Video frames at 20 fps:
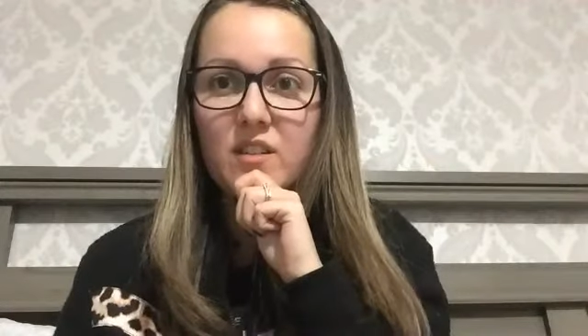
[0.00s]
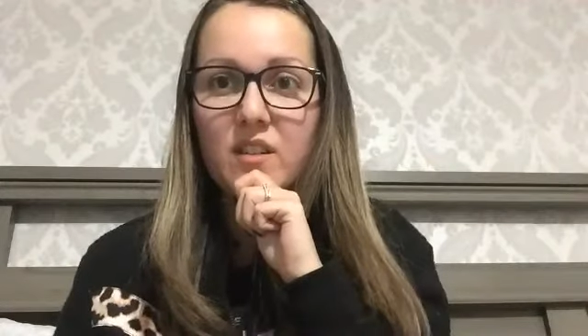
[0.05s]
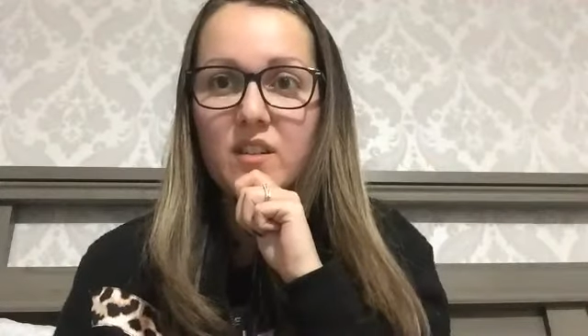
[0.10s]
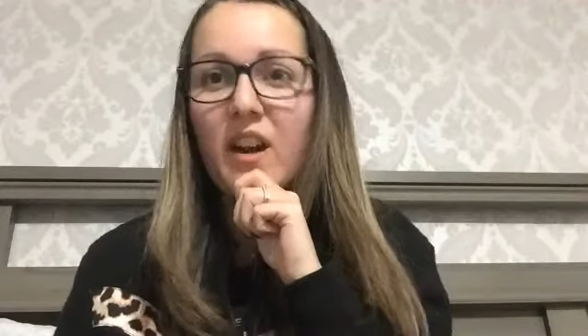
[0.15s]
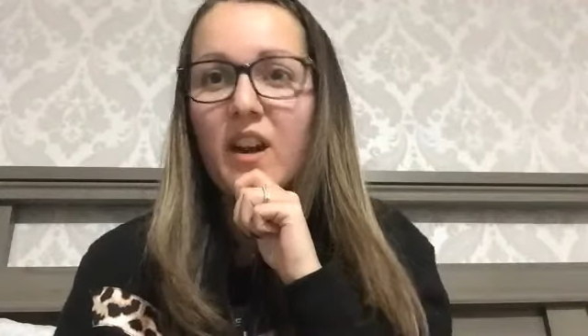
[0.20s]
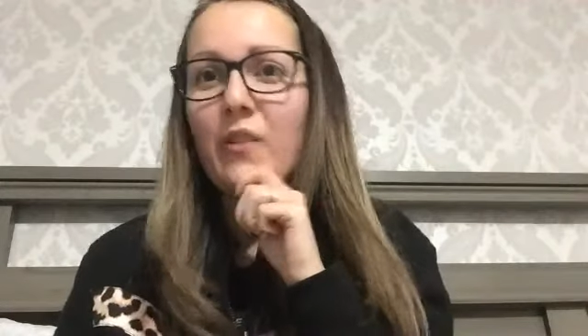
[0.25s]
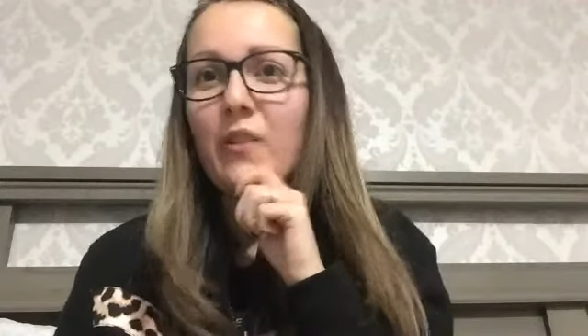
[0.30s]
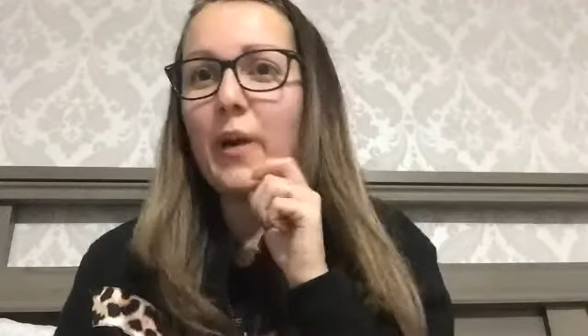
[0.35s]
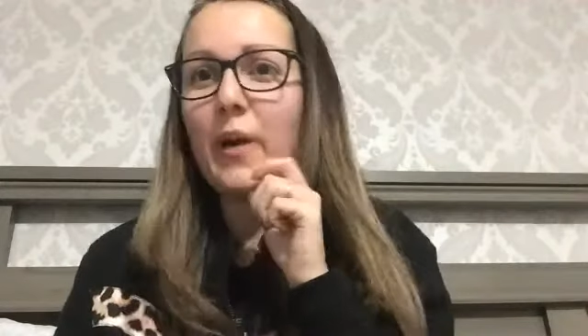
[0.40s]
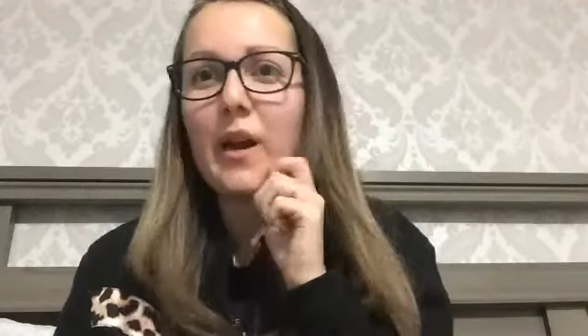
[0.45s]

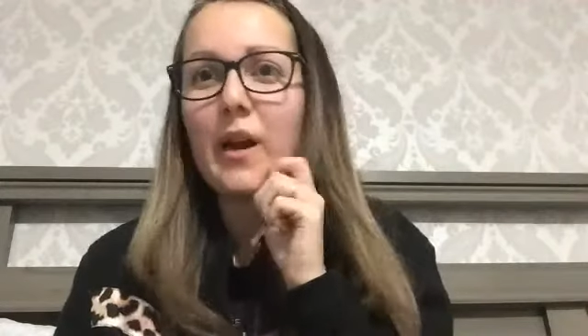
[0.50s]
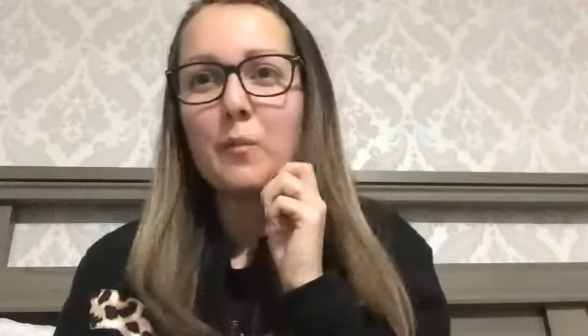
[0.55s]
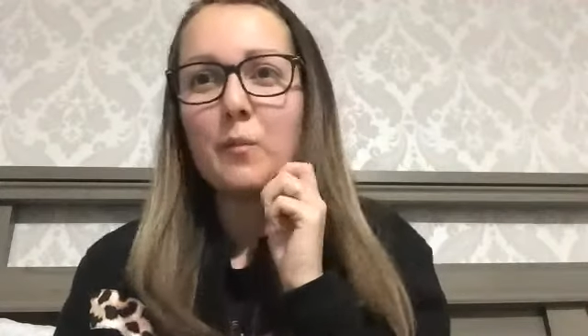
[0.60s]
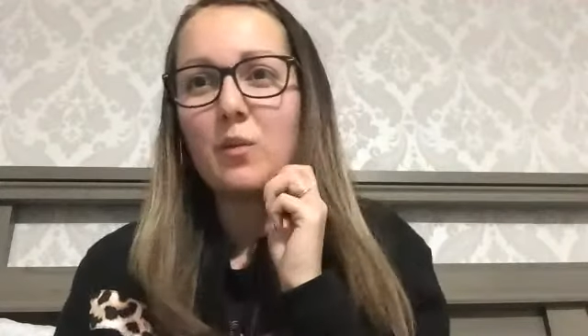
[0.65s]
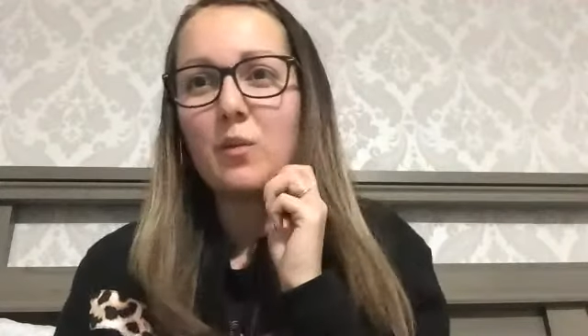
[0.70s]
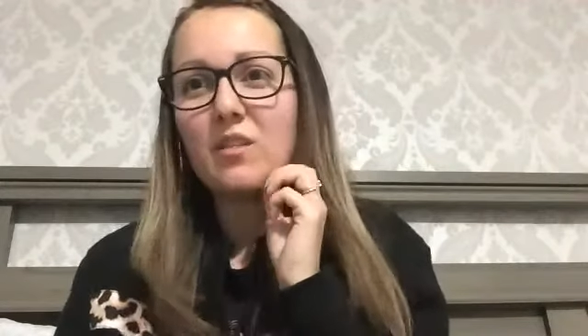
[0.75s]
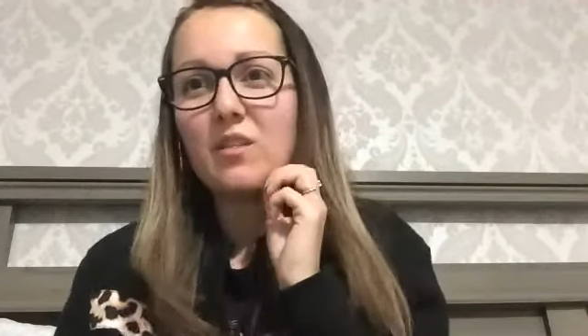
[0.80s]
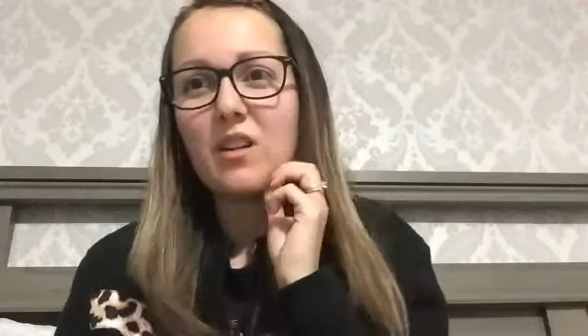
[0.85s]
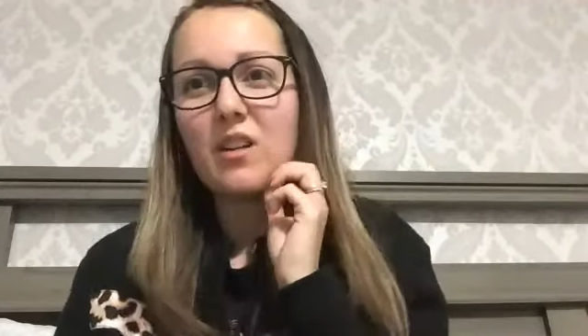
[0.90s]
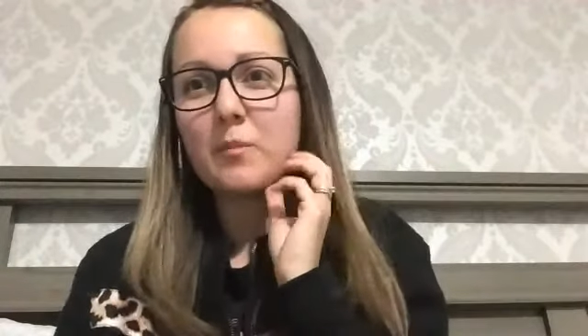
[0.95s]
I
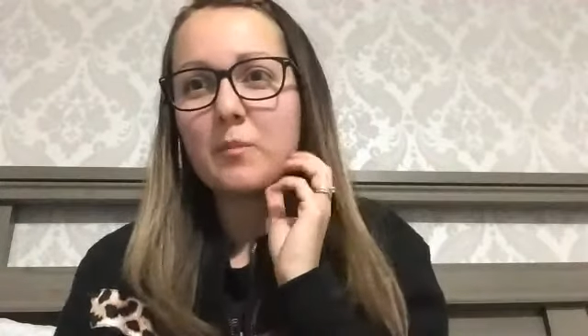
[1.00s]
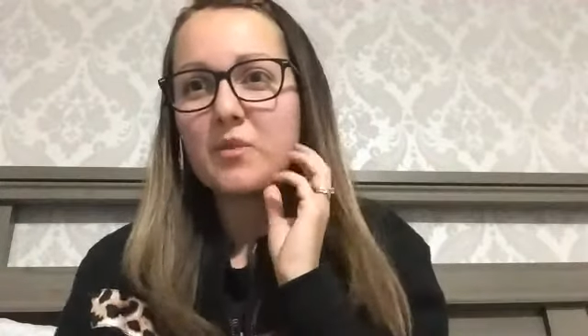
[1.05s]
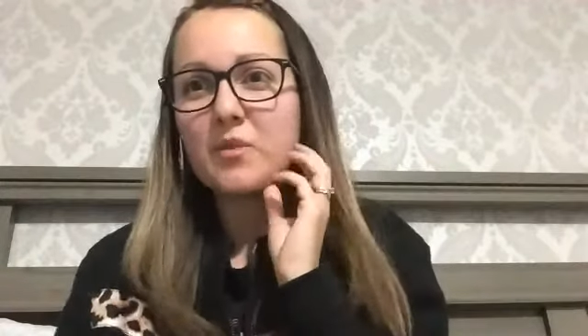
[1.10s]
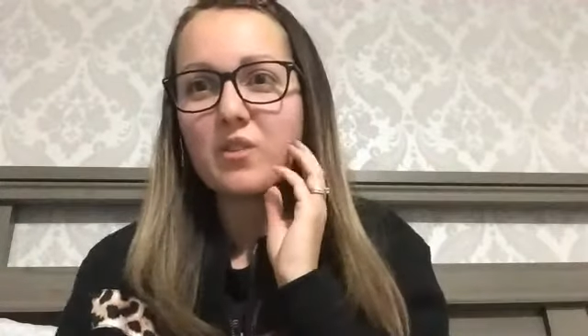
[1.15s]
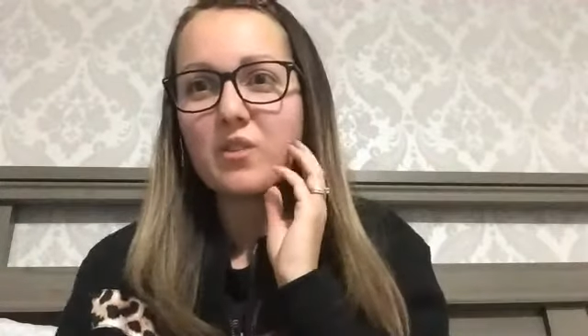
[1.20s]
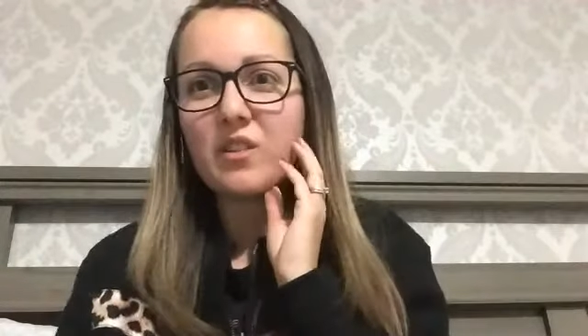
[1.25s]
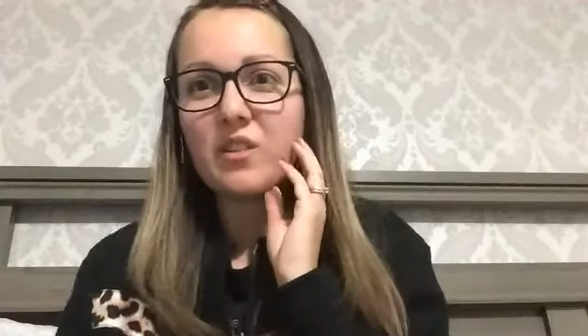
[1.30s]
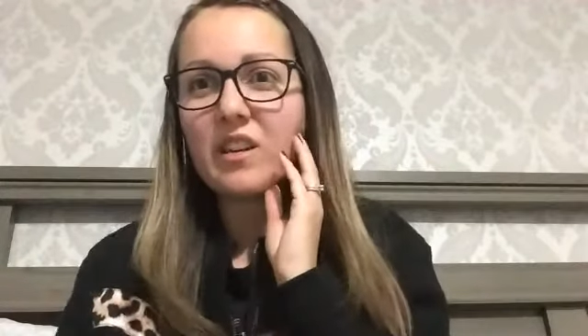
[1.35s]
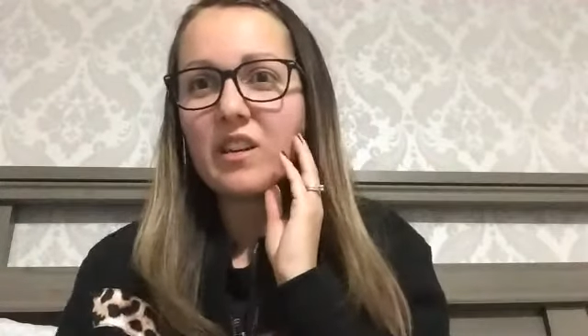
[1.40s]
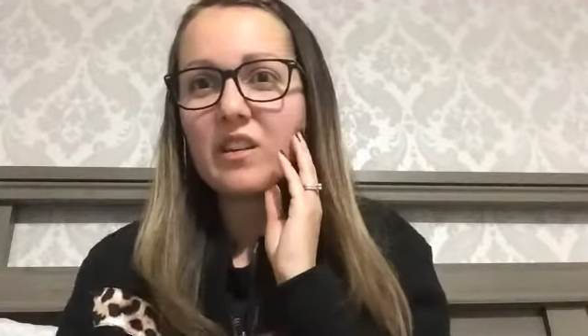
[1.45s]
ramble. I'm
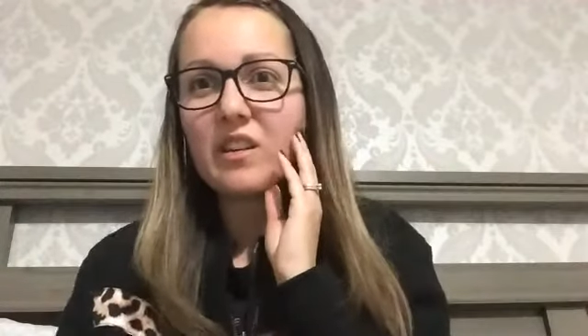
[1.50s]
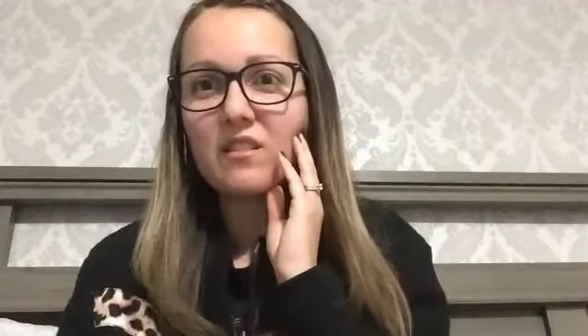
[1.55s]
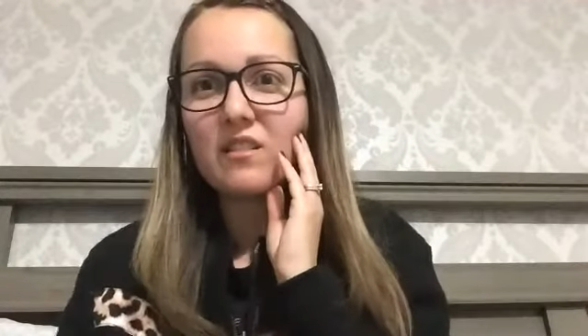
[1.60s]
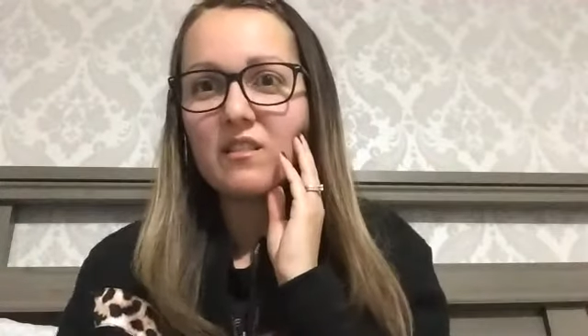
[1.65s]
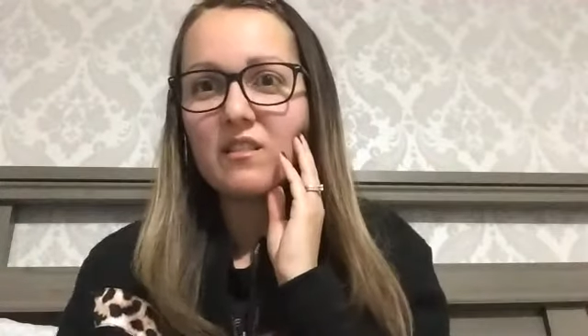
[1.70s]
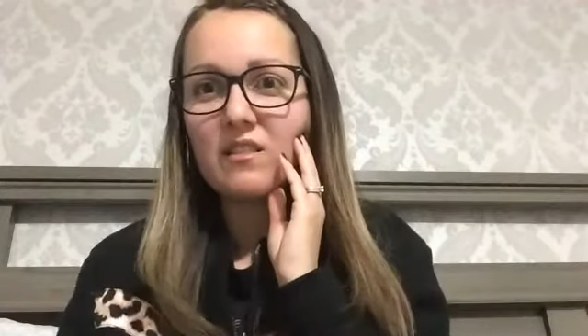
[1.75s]
sorry.